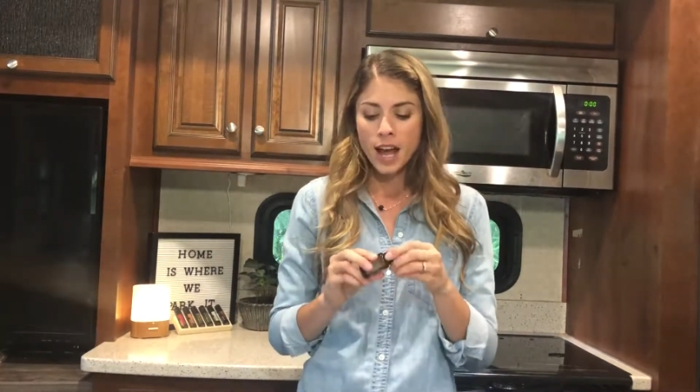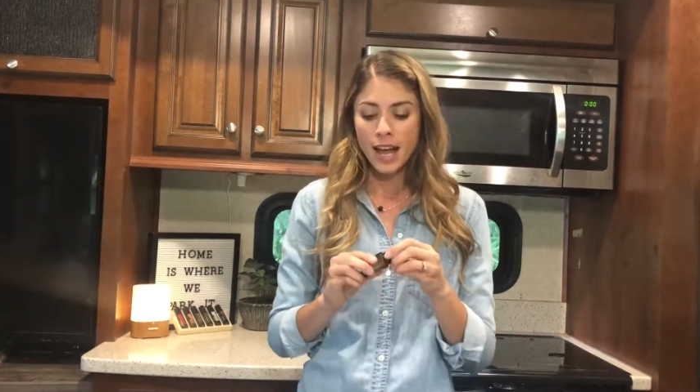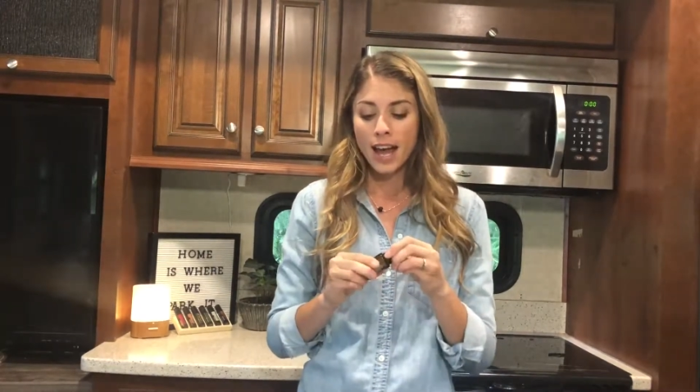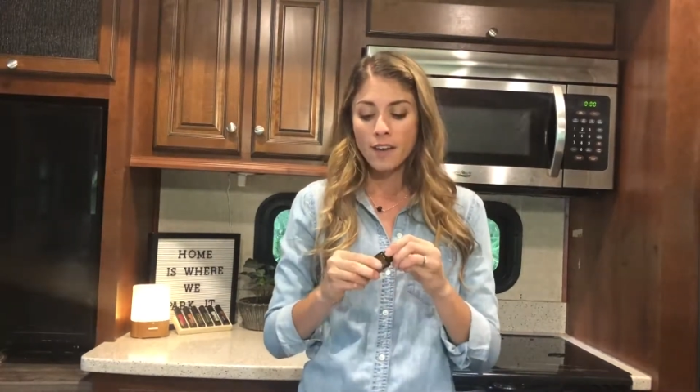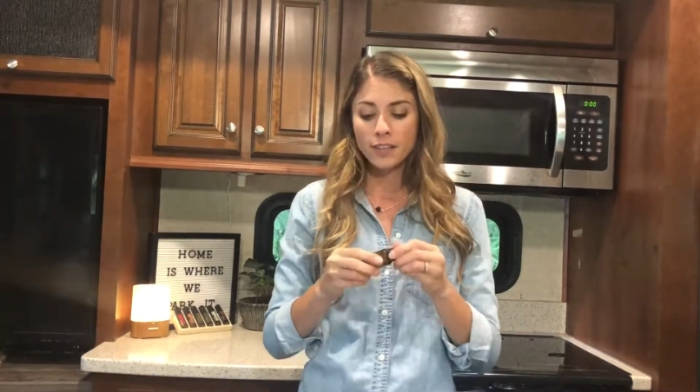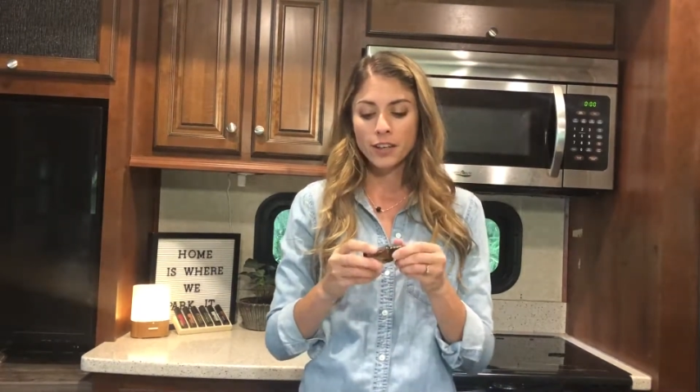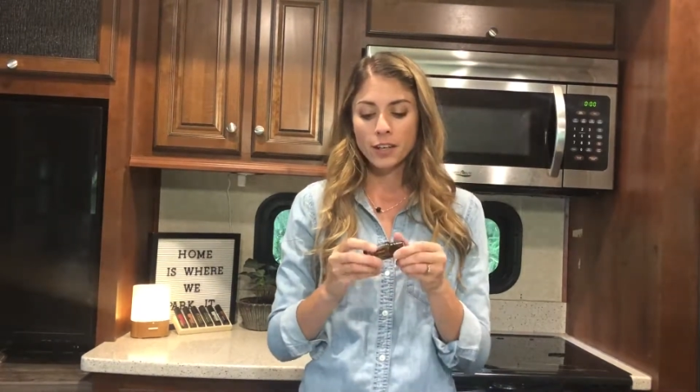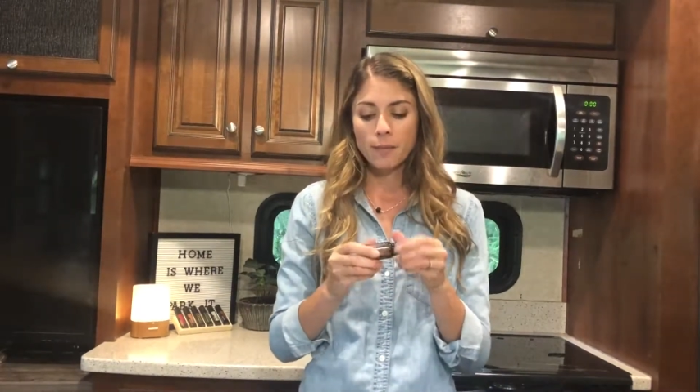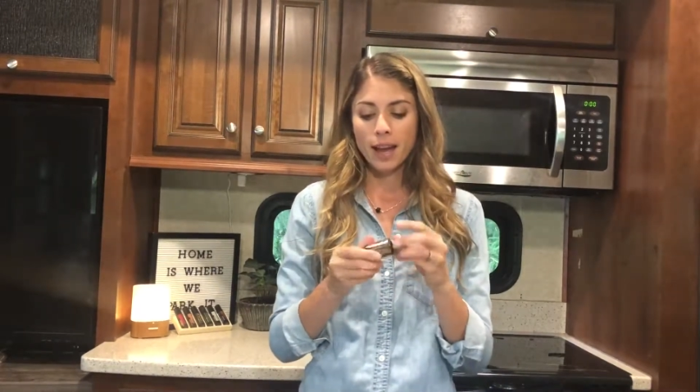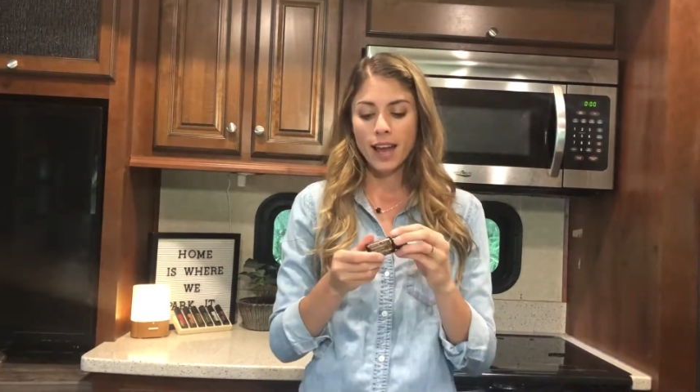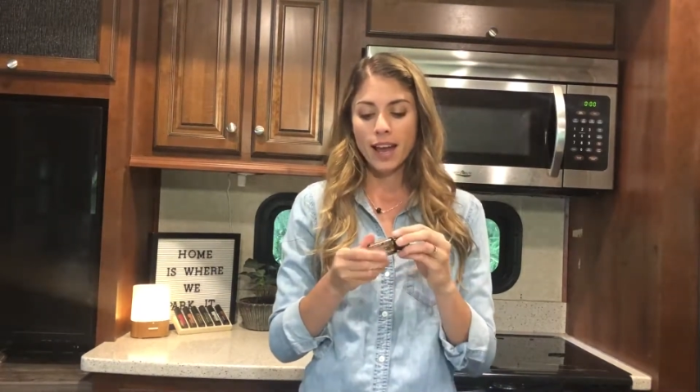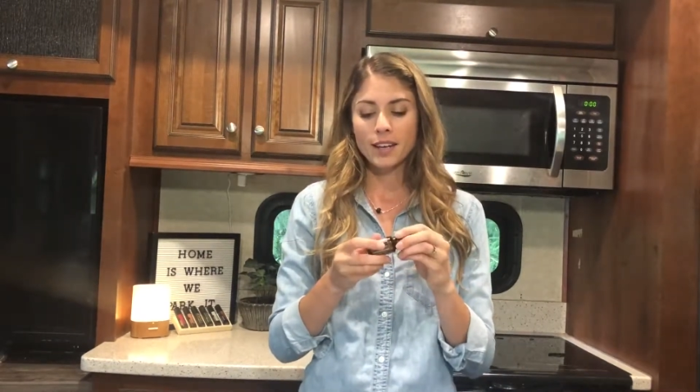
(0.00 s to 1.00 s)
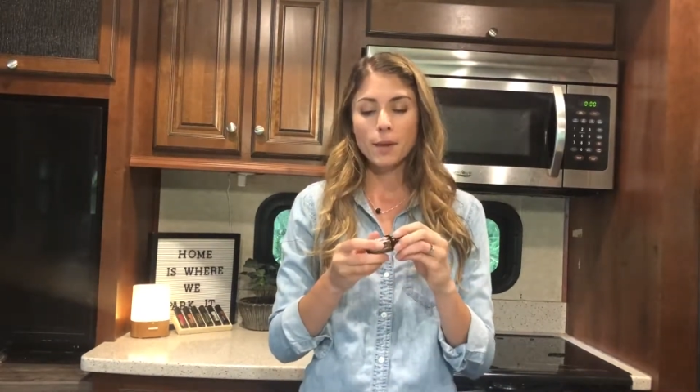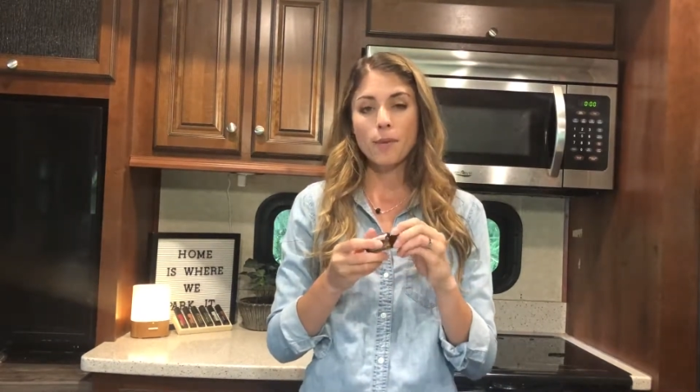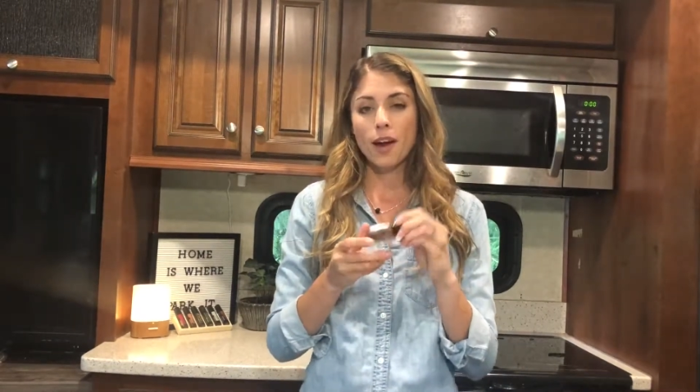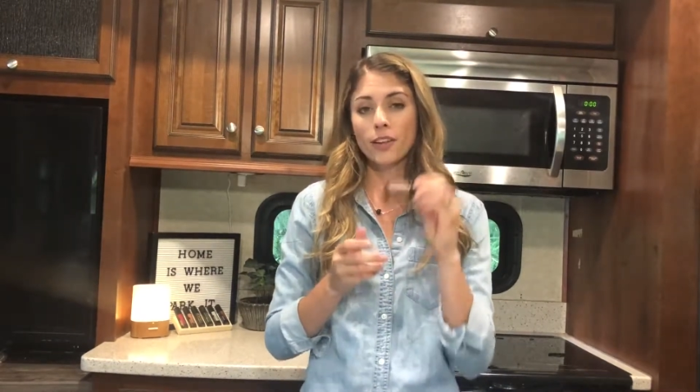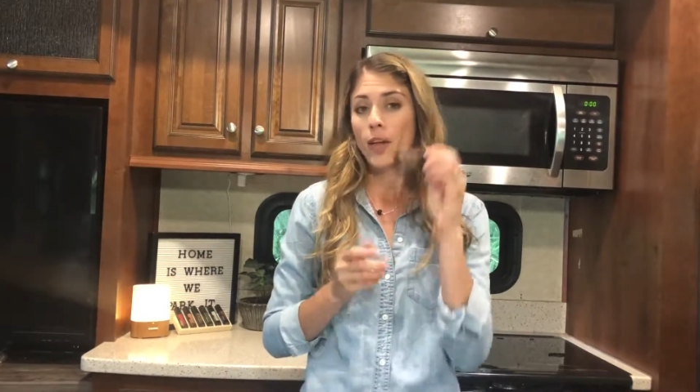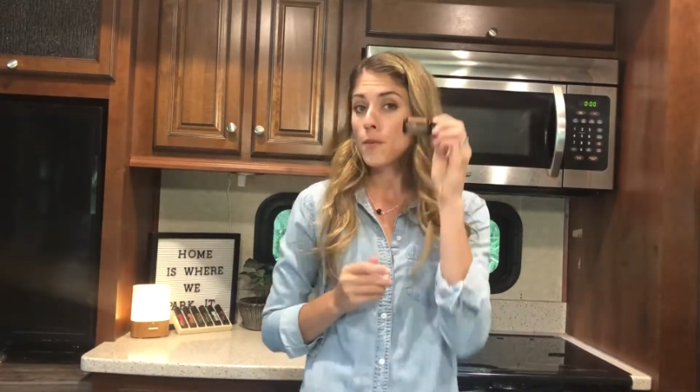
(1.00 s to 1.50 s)
I have here in my hand a
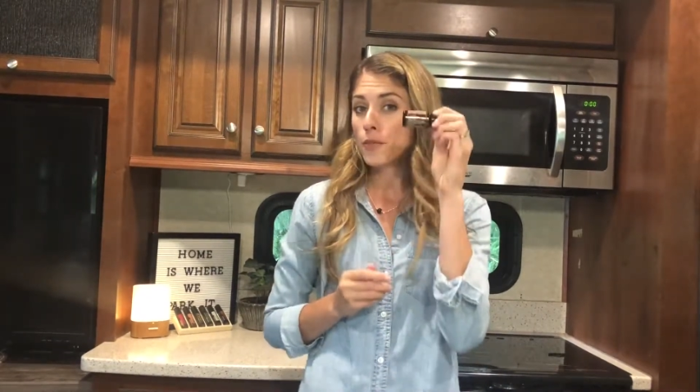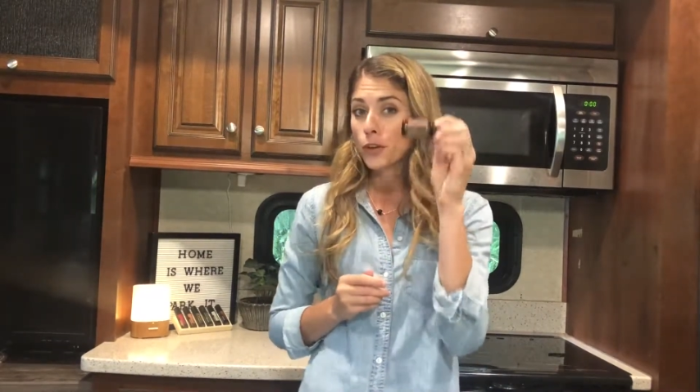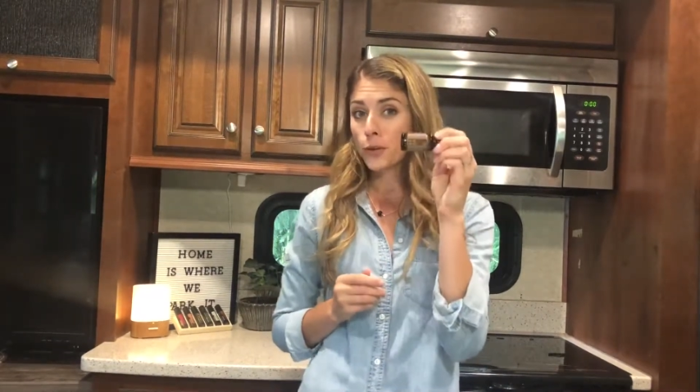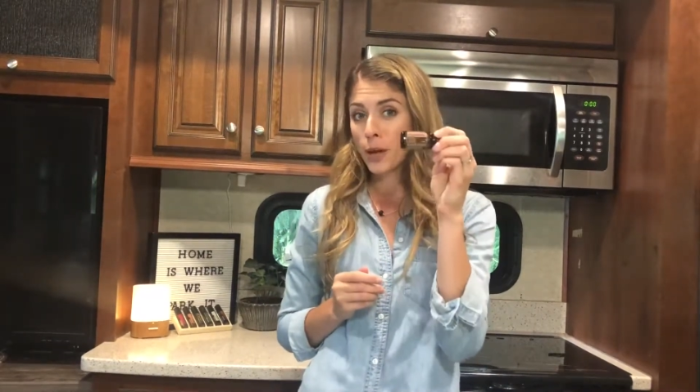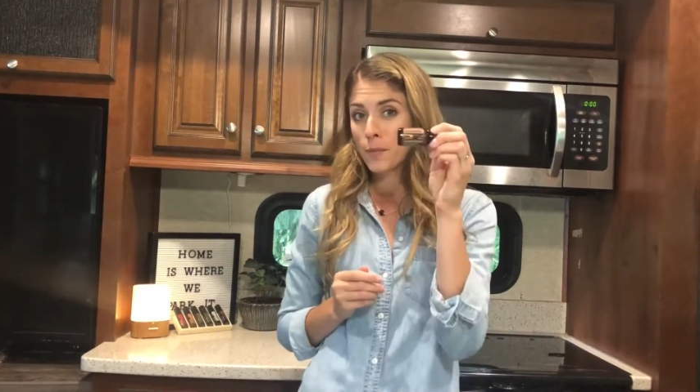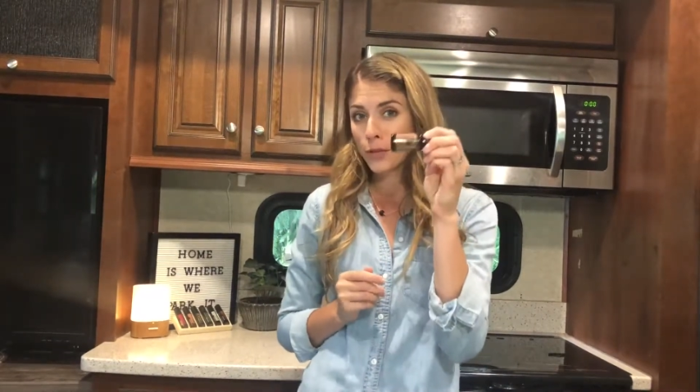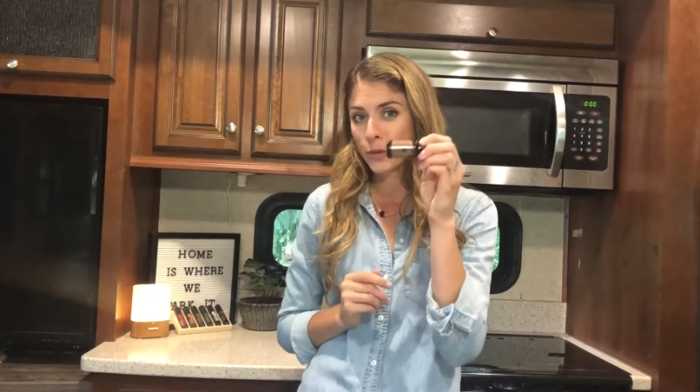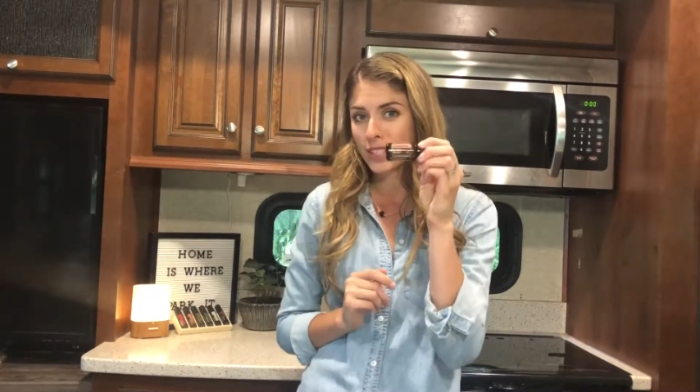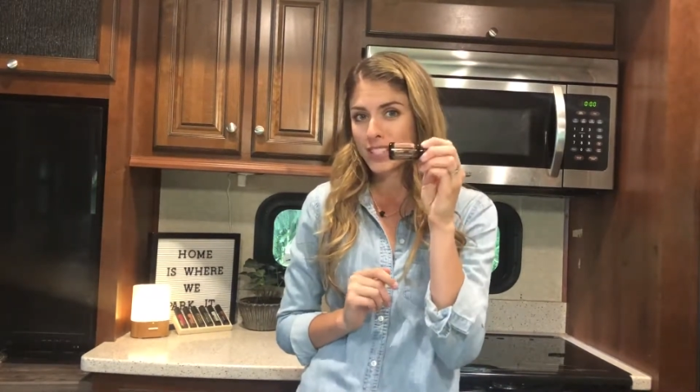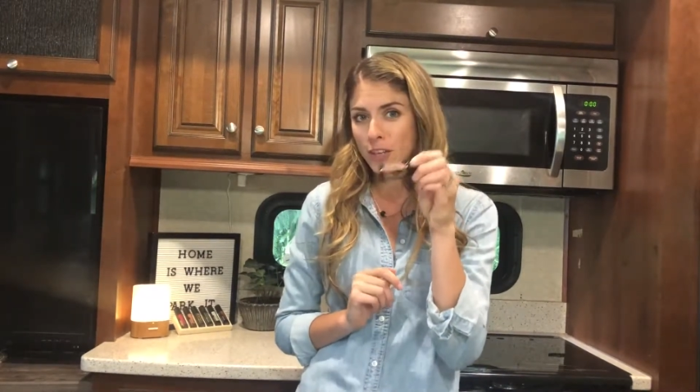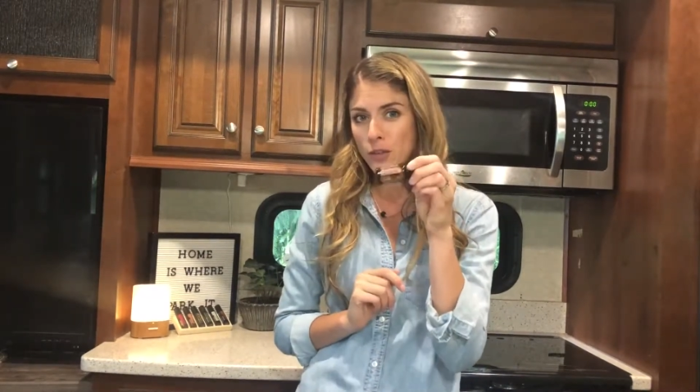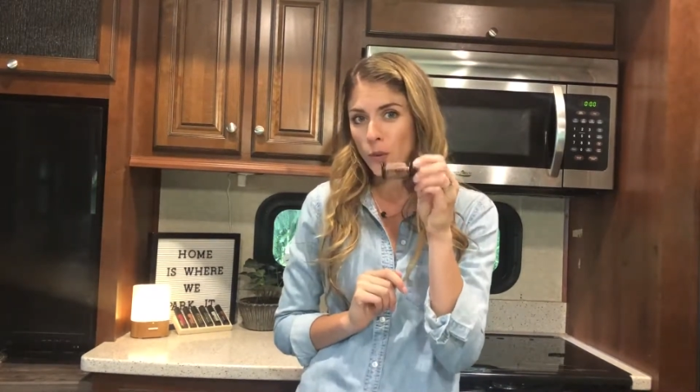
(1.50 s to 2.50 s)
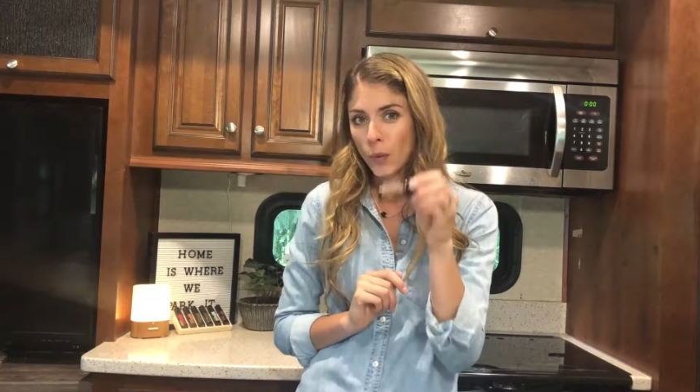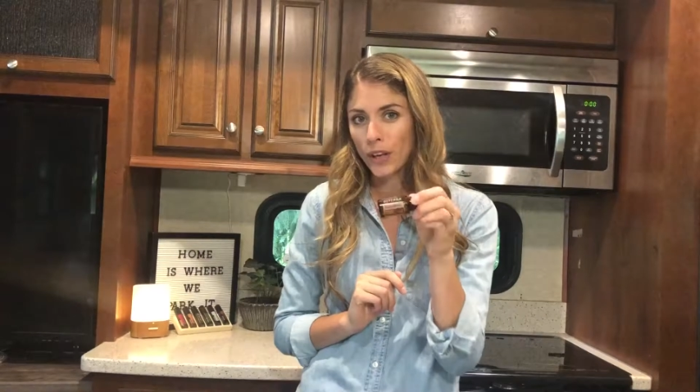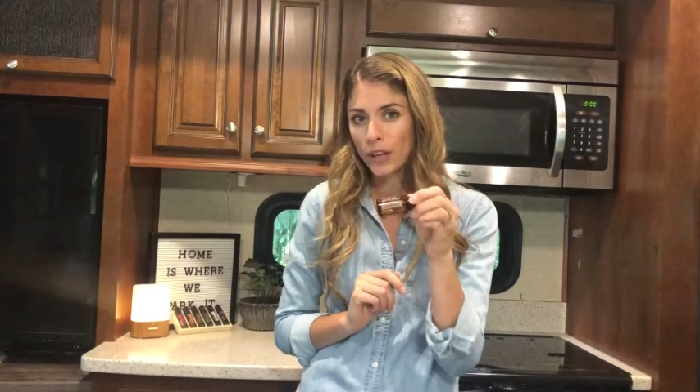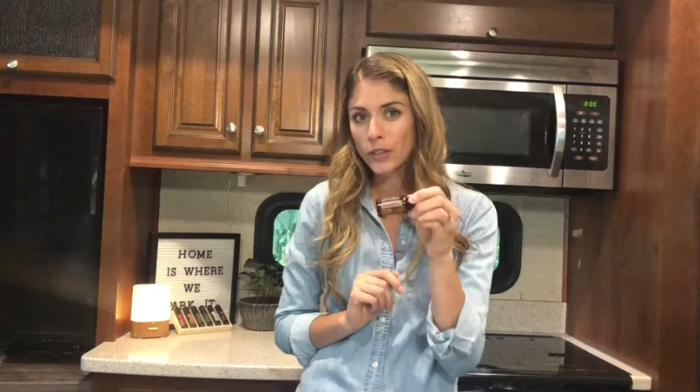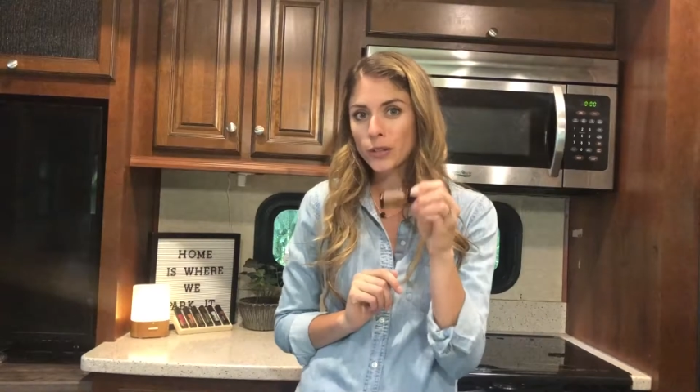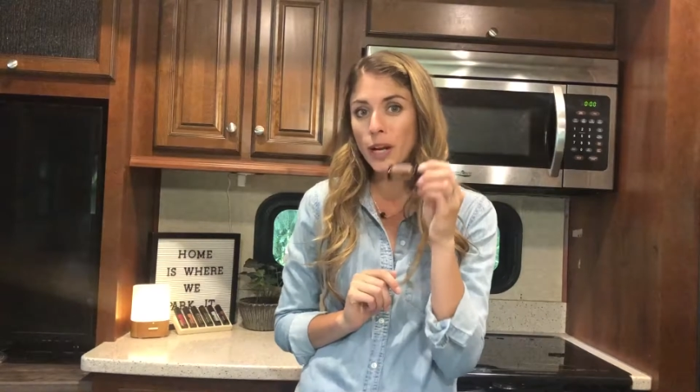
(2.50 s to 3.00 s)
bottle of grapefruit essential oil.